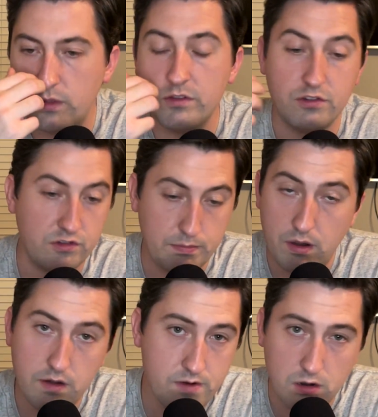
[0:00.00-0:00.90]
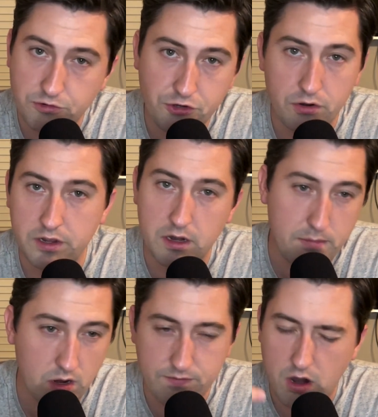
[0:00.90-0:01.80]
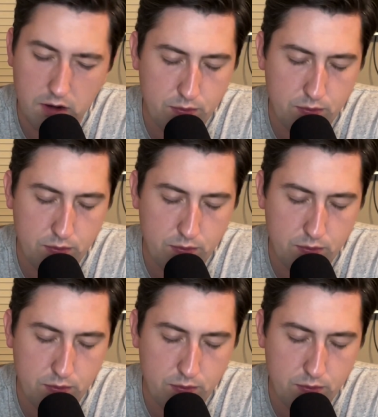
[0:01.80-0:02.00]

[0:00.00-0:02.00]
This is a part of our journey and a part of our